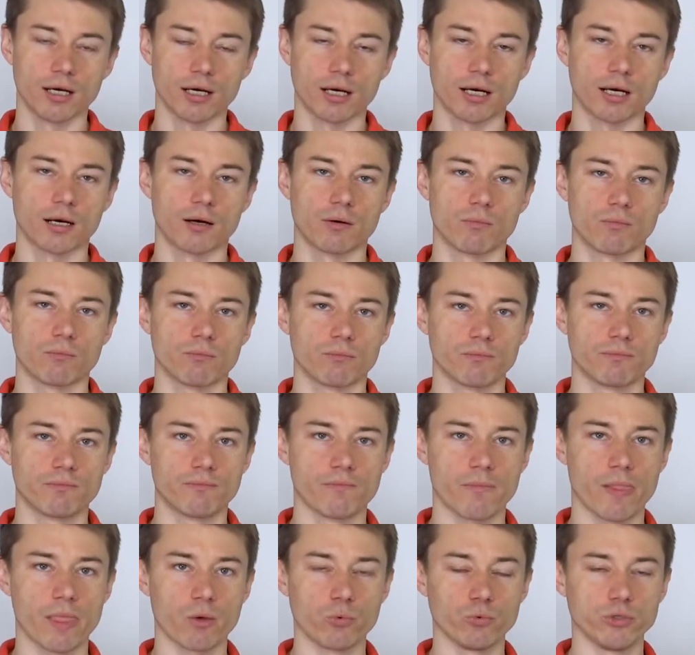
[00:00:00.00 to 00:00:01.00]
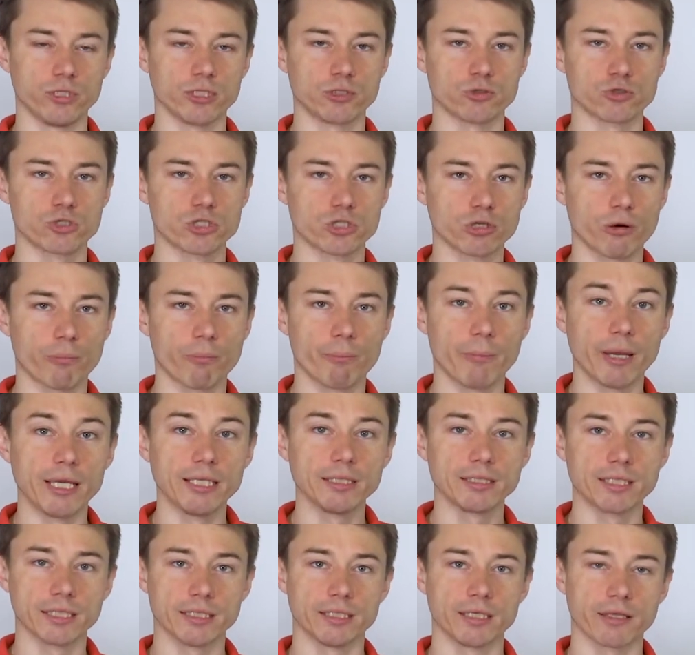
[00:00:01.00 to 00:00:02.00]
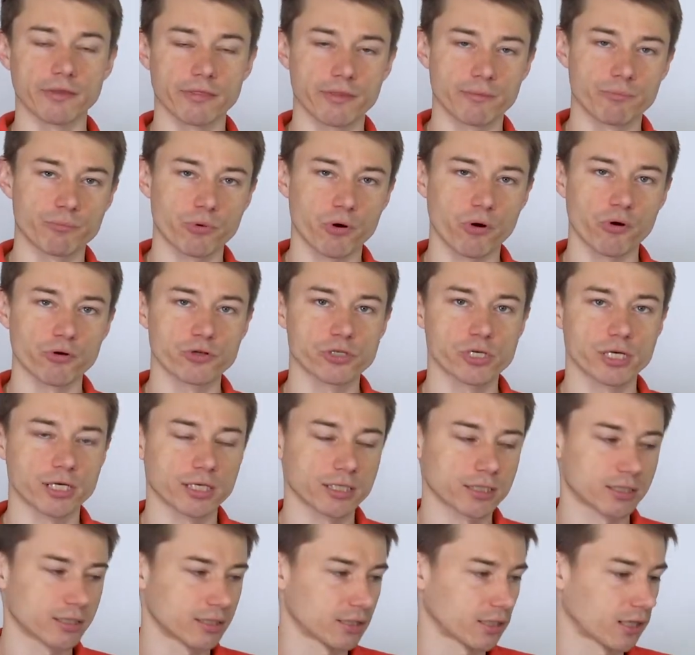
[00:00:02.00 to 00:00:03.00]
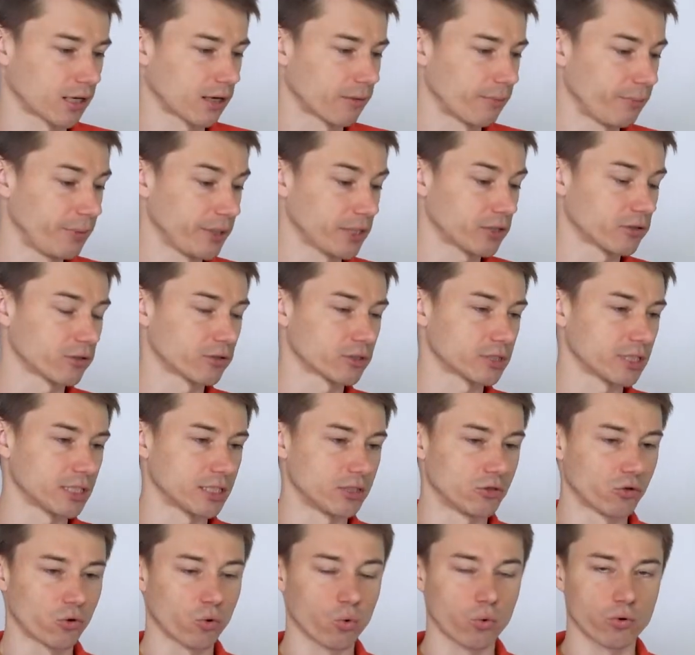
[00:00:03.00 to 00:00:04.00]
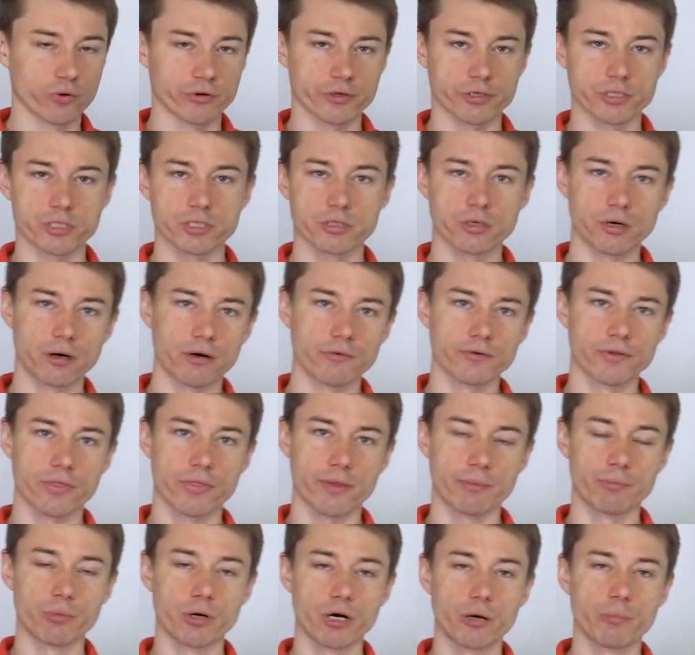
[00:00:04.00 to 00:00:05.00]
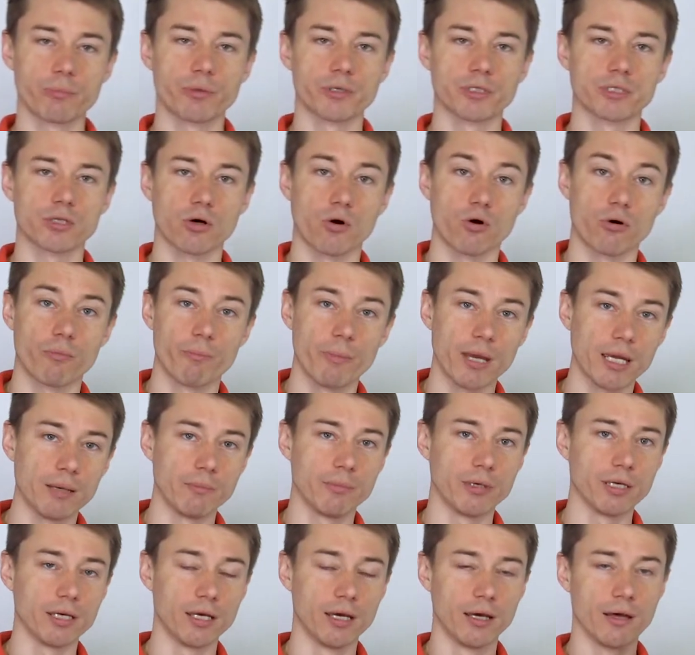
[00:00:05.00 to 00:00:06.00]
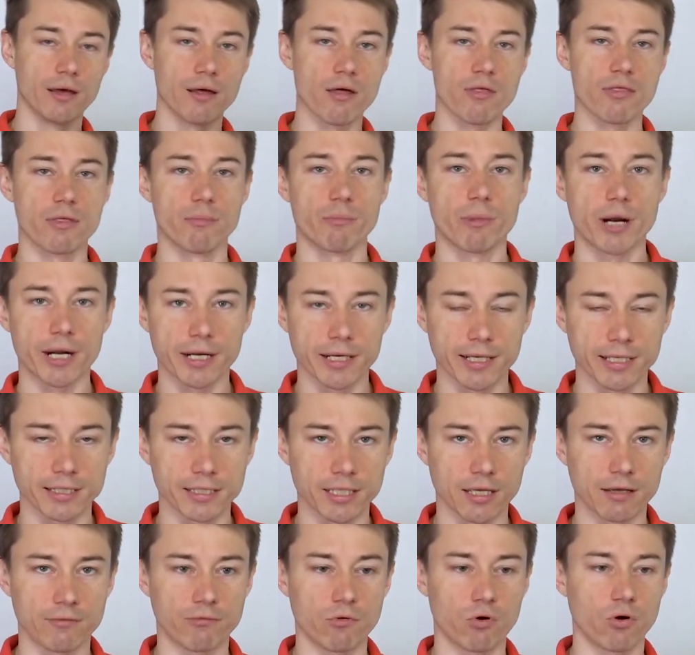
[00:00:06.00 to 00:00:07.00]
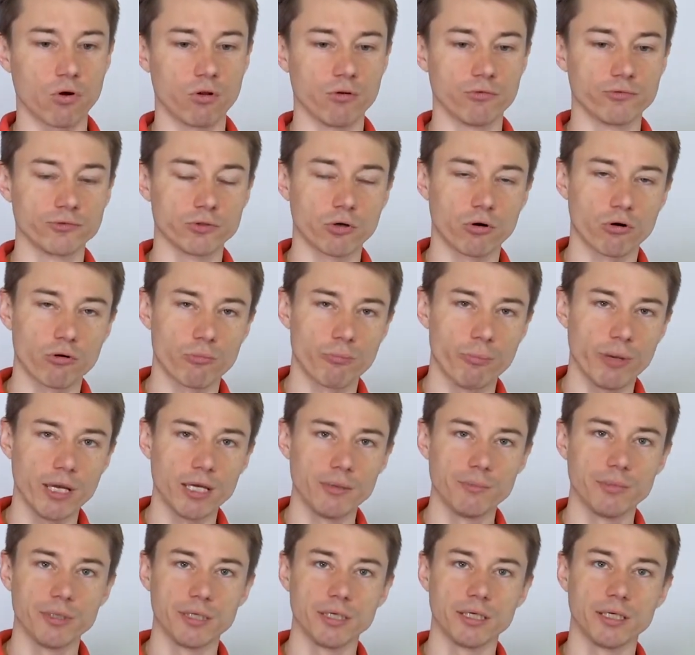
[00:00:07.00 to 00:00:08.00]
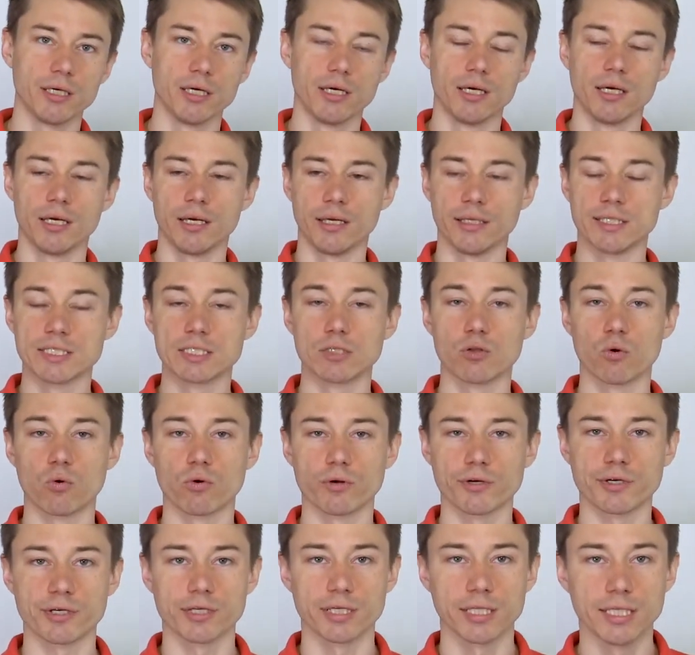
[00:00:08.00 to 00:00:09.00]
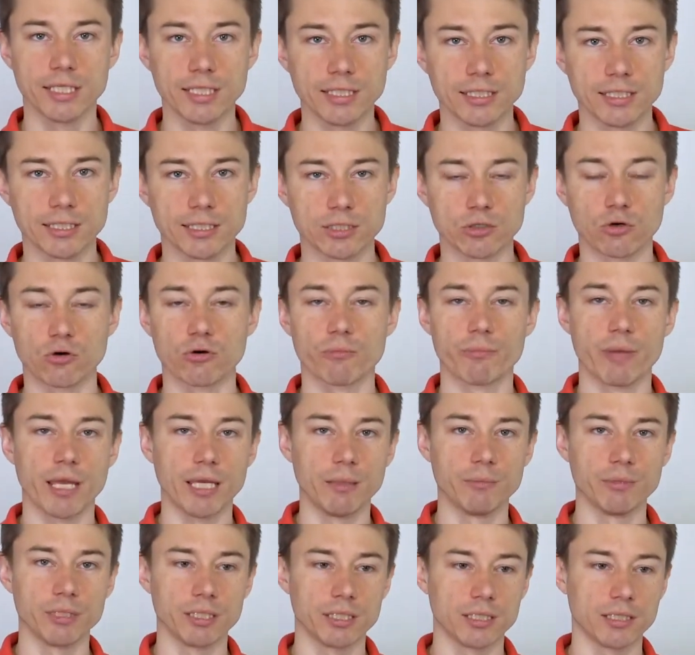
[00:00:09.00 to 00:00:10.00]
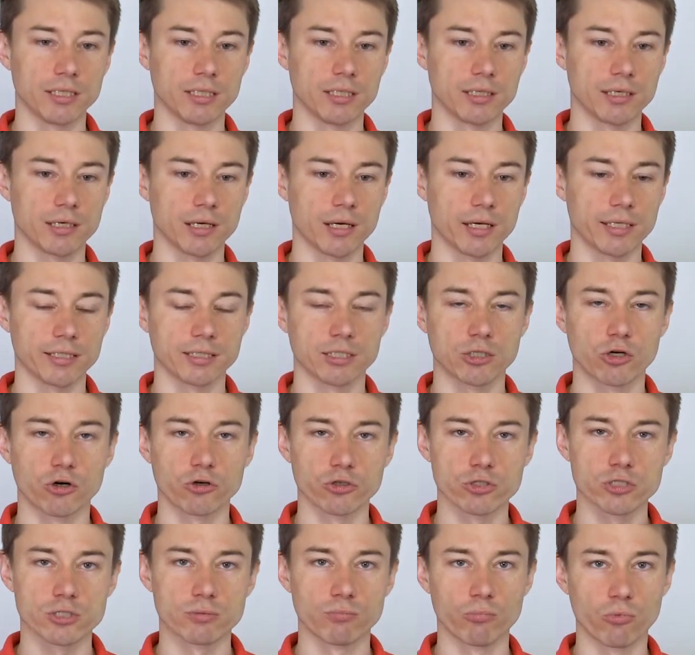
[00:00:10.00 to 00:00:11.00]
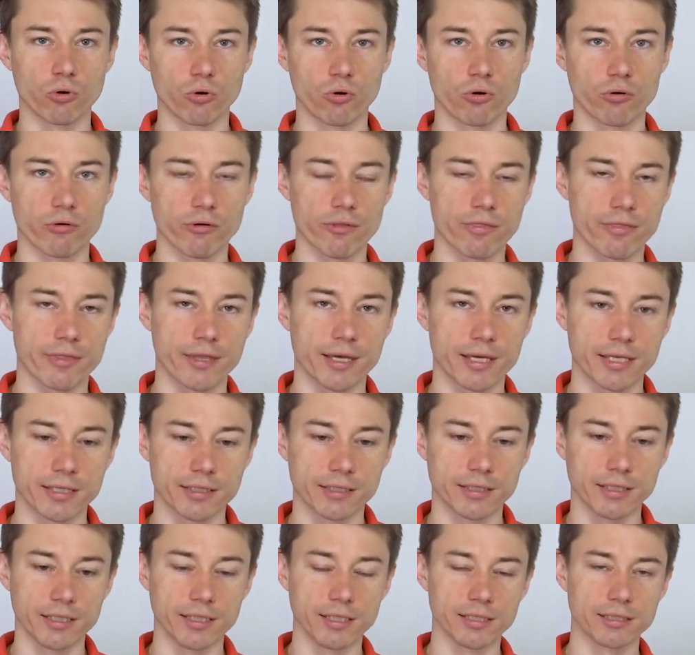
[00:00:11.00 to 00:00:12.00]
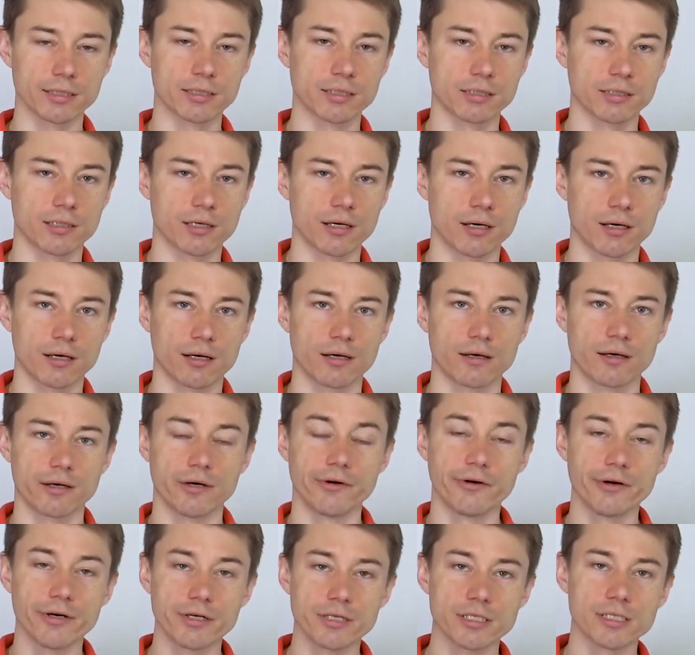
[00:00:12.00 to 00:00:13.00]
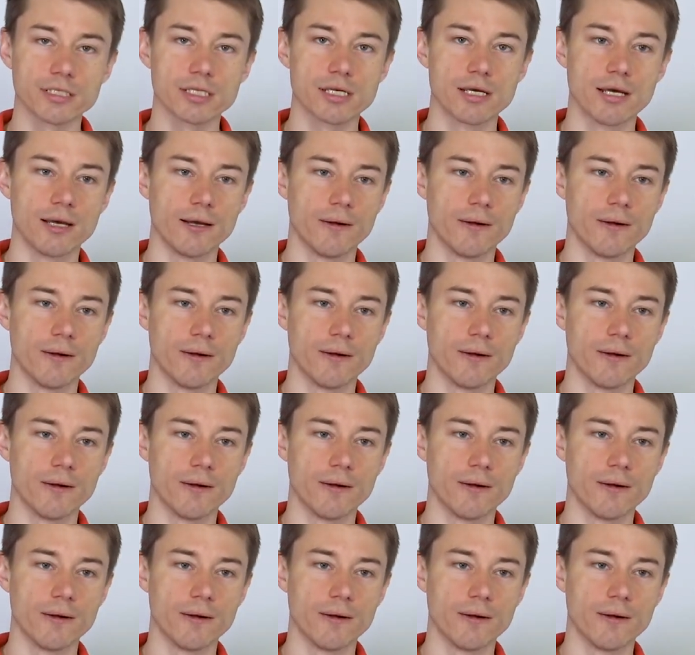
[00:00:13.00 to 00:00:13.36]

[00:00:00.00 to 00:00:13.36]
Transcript: um, we need to stop maintaining the project uh, because it no longer serves the purpose or maybe the market evolved or maybe it's no longer needed or maybe it costs more than it uh, earns.